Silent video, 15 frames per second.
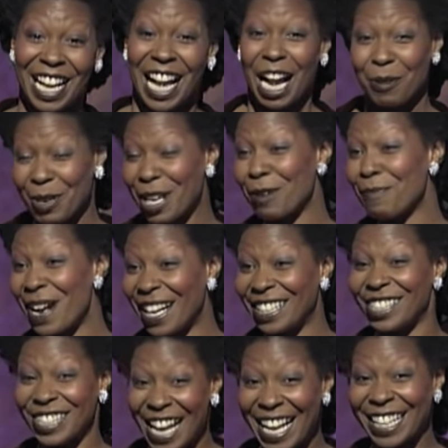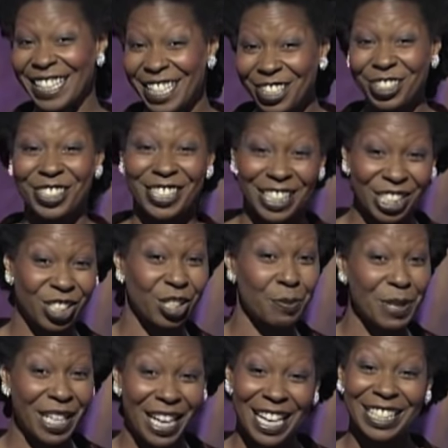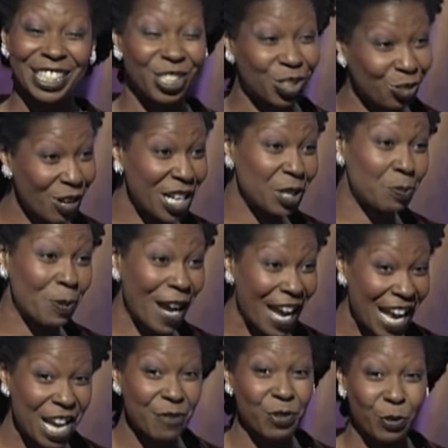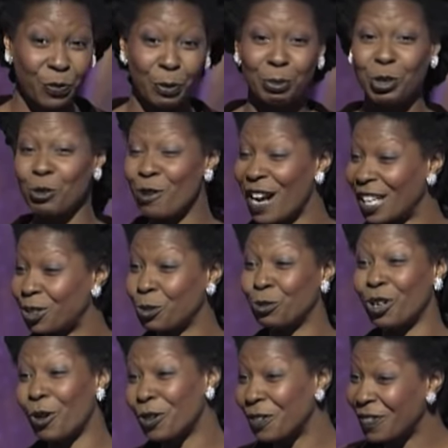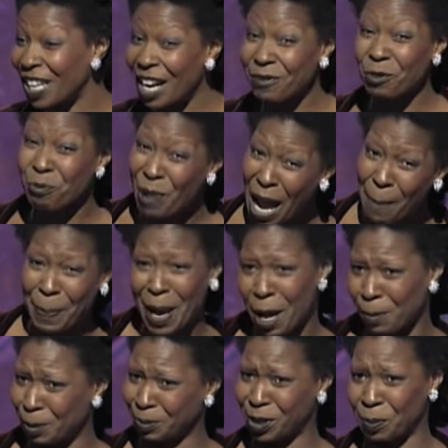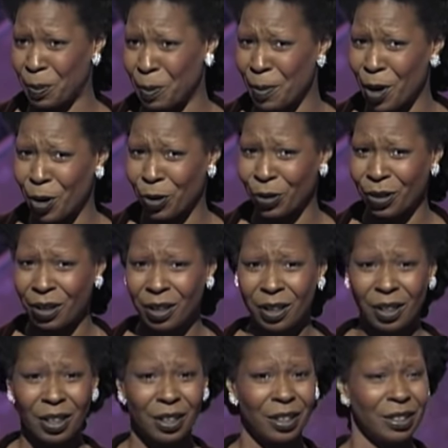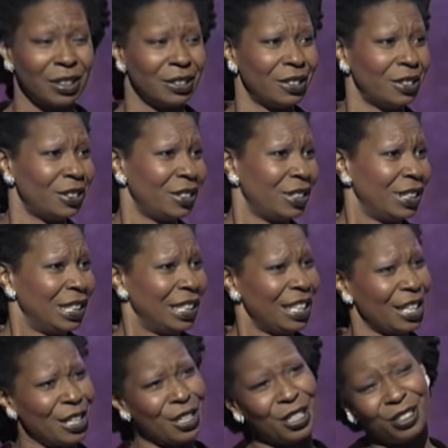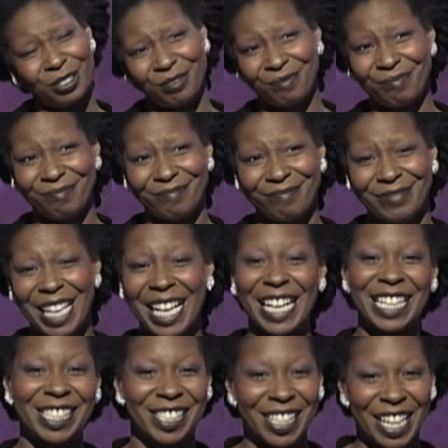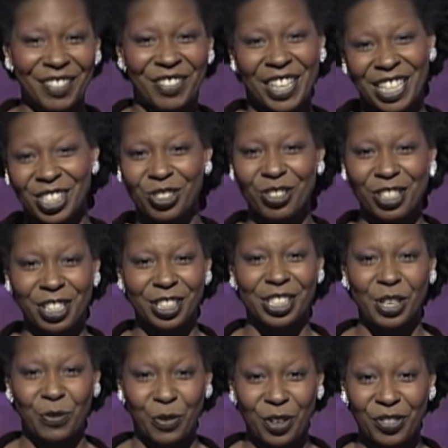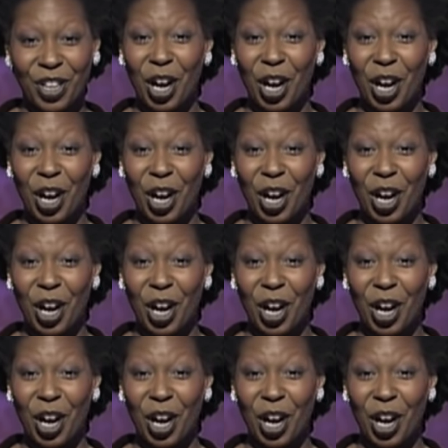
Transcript: I mean, come on, Jack Nicholson and Jimmy Caan is strange behavior from two guys who don't even have a rap album to promote. you know, like I said, things are a little different.